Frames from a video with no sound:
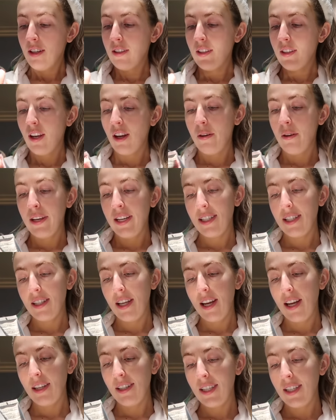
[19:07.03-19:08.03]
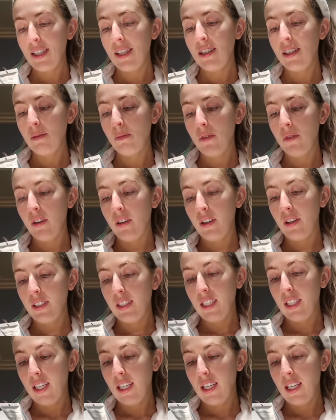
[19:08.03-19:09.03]
So it's their City Smart
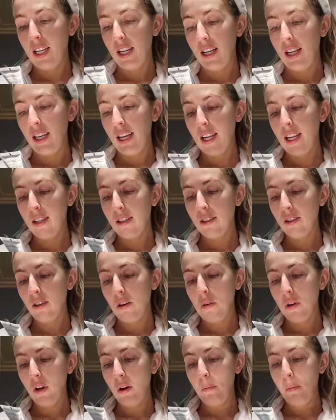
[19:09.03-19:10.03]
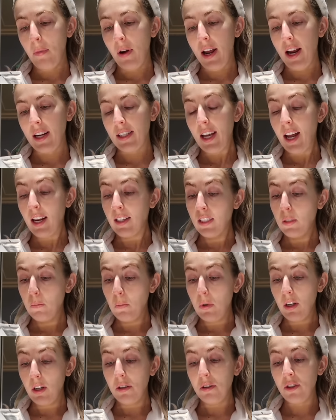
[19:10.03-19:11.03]
DNA Enzyme Complex
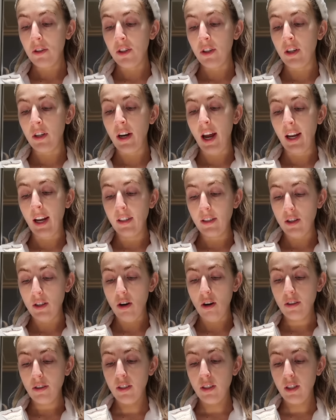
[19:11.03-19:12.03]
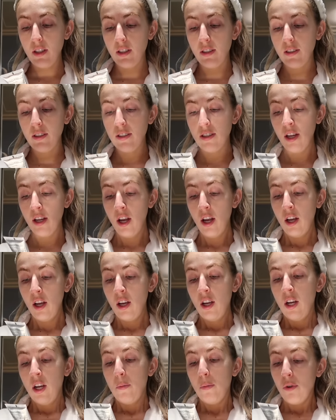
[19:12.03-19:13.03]
Anti-Pollution Antioxidants
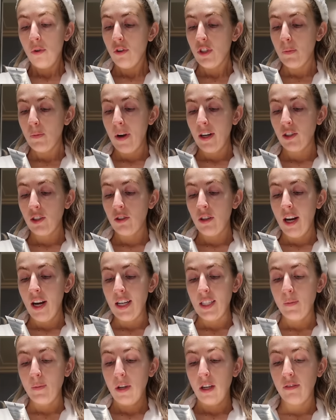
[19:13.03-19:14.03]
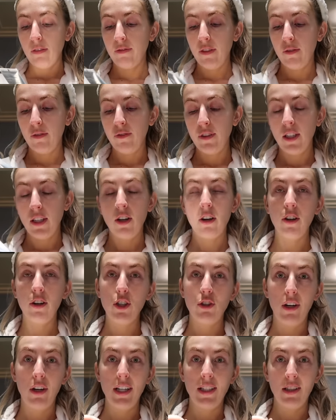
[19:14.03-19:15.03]
Broad Spectrum SPF 50
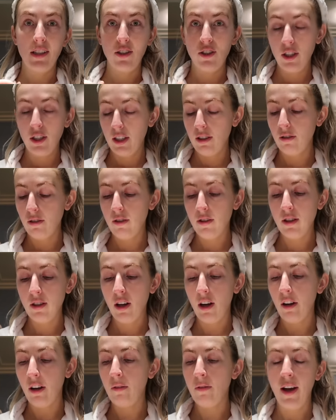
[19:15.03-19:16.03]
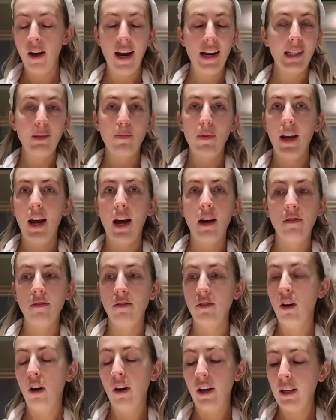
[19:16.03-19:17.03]
Hydrating Shield. So
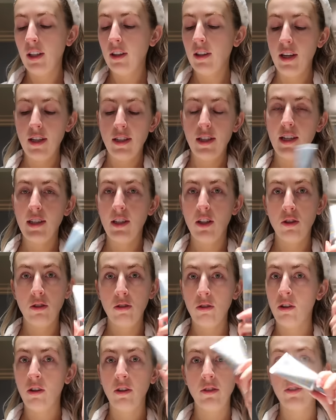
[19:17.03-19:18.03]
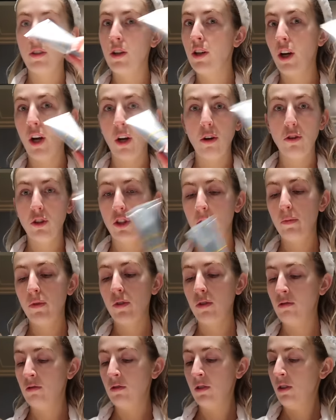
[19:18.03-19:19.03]
SPF, like this is a
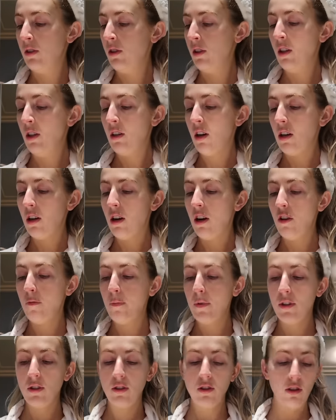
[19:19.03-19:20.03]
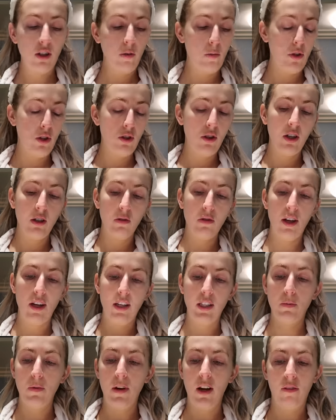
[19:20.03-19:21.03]
non-negotiable. Like I've been super strict with
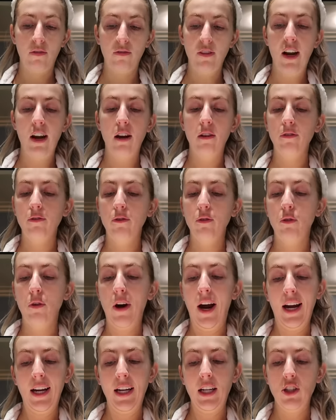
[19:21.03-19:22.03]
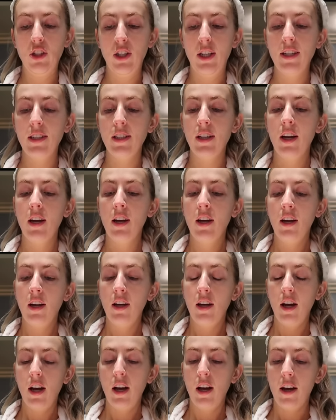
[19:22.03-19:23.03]
SPF now for ages.
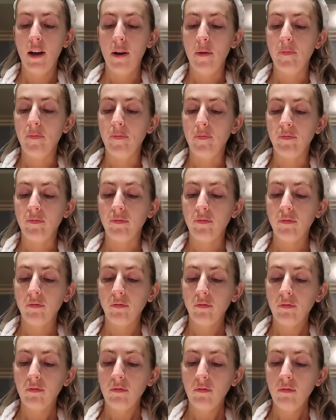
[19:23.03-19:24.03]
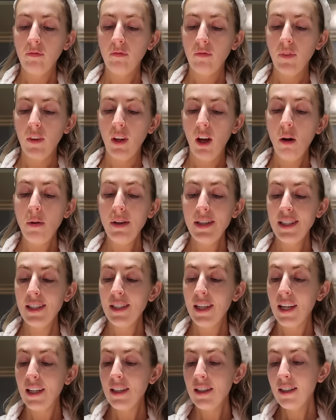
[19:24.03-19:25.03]
Um, oh, it's
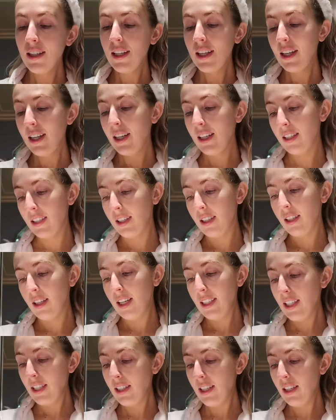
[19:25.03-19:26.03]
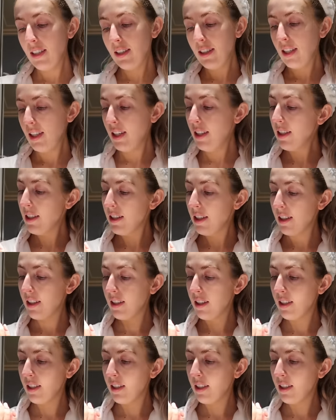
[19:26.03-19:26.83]
tinted. Is it tinted?